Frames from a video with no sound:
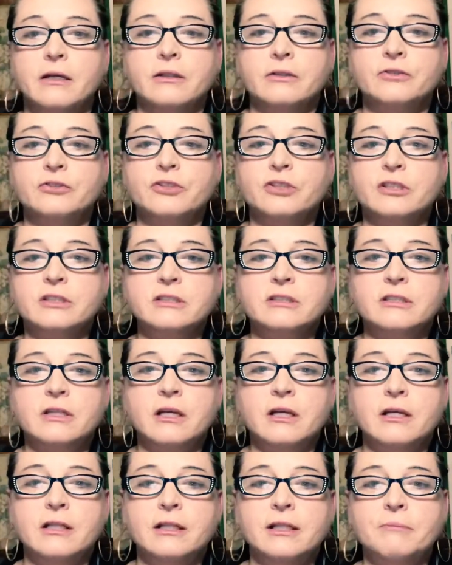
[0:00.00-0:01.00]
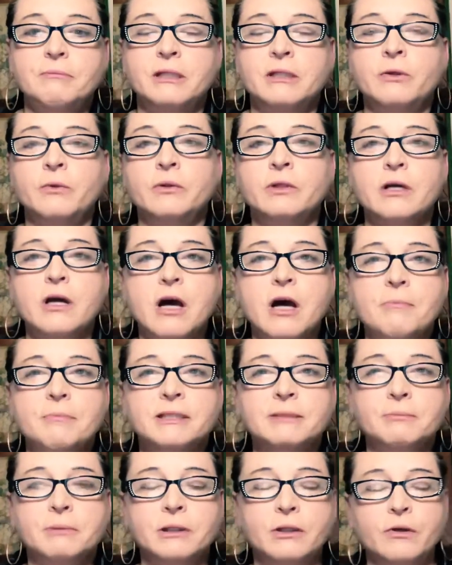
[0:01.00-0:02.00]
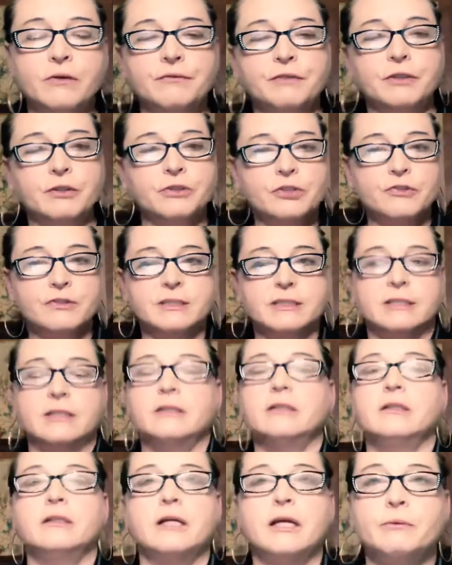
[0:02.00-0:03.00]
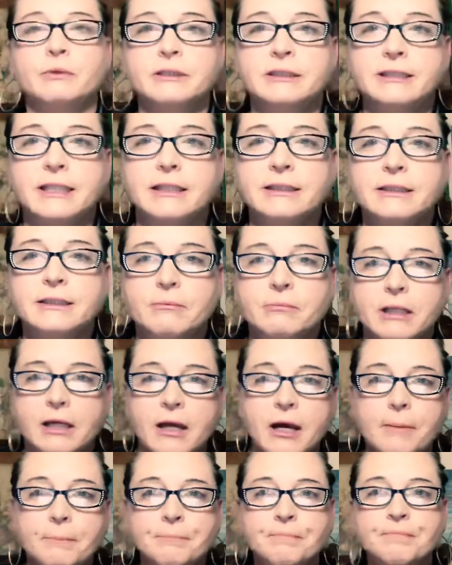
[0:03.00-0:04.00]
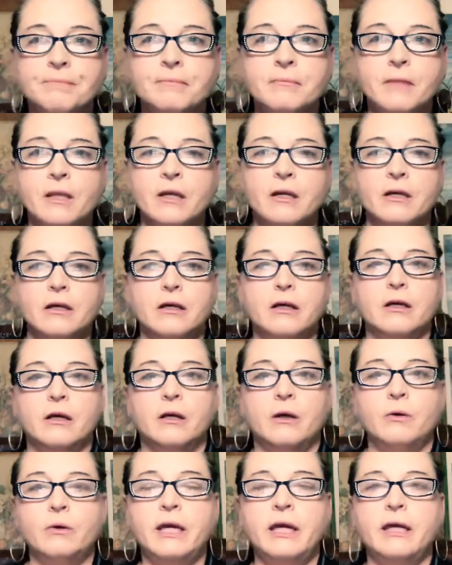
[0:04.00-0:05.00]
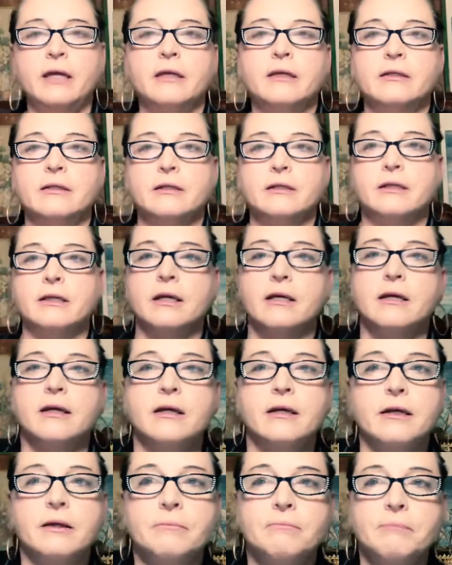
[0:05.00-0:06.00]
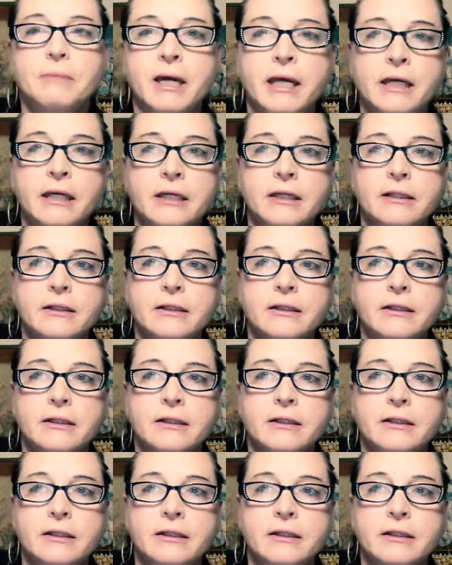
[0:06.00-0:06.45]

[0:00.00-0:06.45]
just let me know in the comments below if you're interested, and I will set something up. Okay, bye.